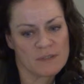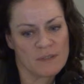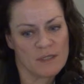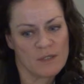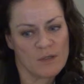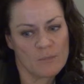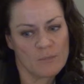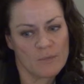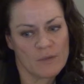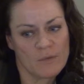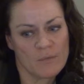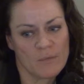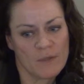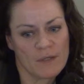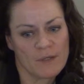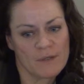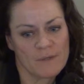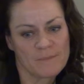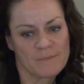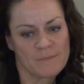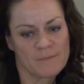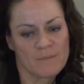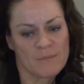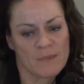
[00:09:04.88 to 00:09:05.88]
and I'll be quick.
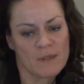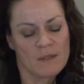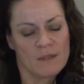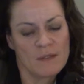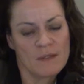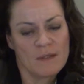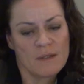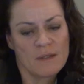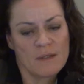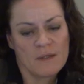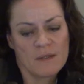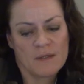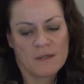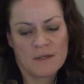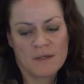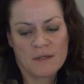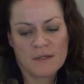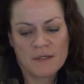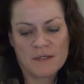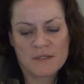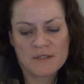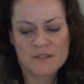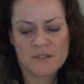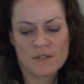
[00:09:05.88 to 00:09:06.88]

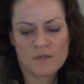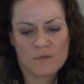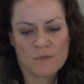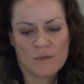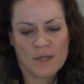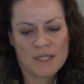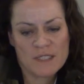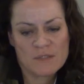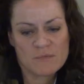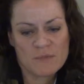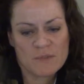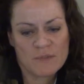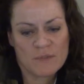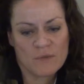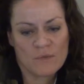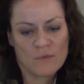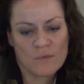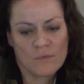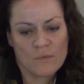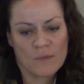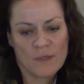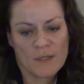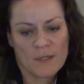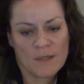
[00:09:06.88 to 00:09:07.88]
So as we
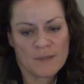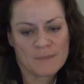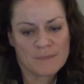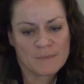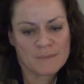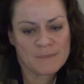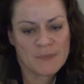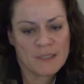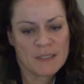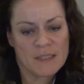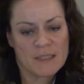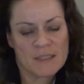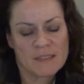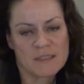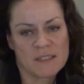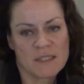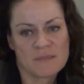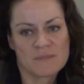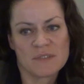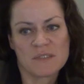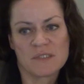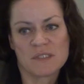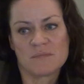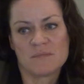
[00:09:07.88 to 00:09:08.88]
know,
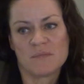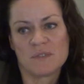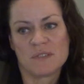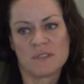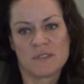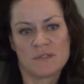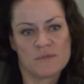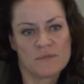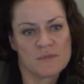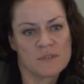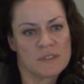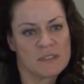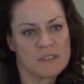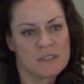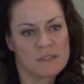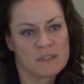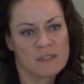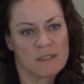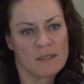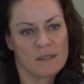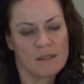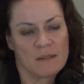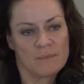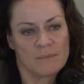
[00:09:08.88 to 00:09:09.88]
substance misuse has
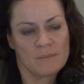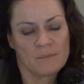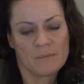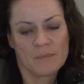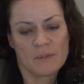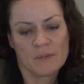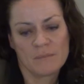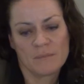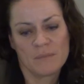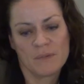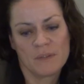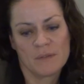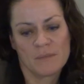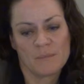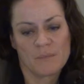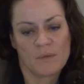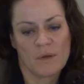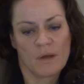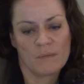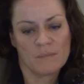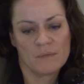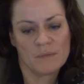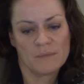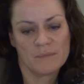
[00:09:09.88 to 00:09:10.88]
been a
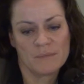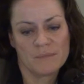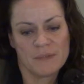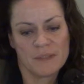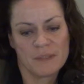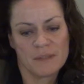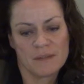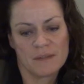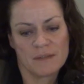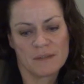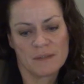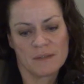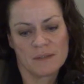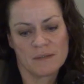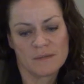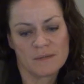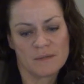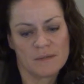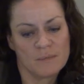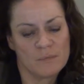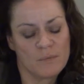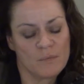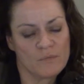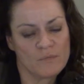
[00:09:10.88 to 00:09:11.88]
problem in
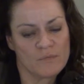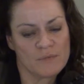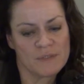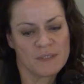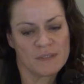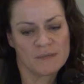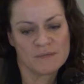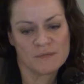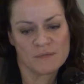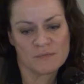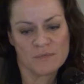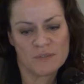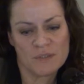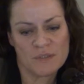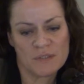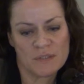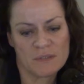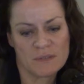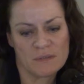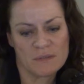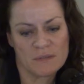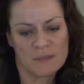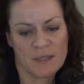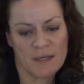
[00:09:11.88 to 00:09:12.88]
the Beaufort Delta
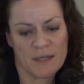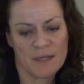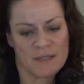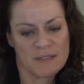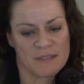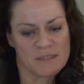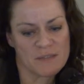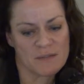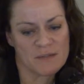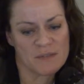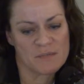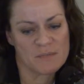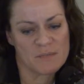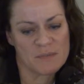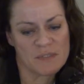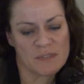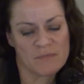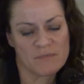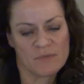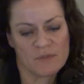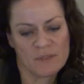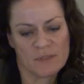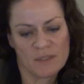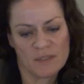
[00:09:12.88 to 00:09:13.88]
region, ISR
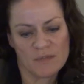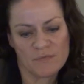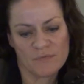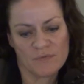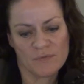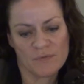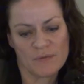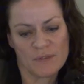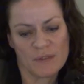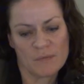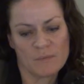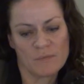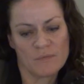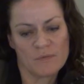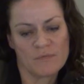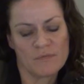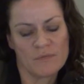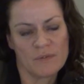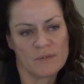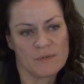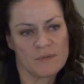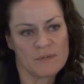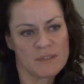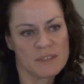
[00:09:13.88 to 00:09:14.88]
specifically, for a number of
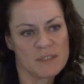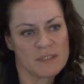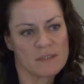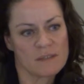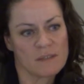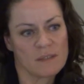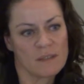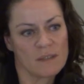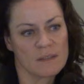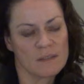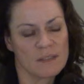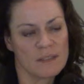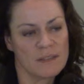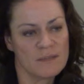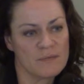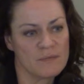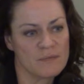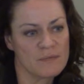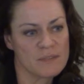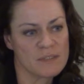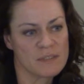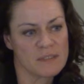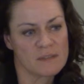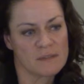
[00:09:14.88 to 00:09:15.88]
years.
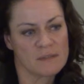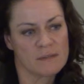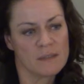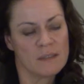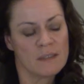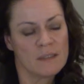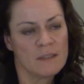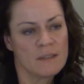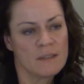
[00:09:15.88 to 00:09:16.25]
Leaders and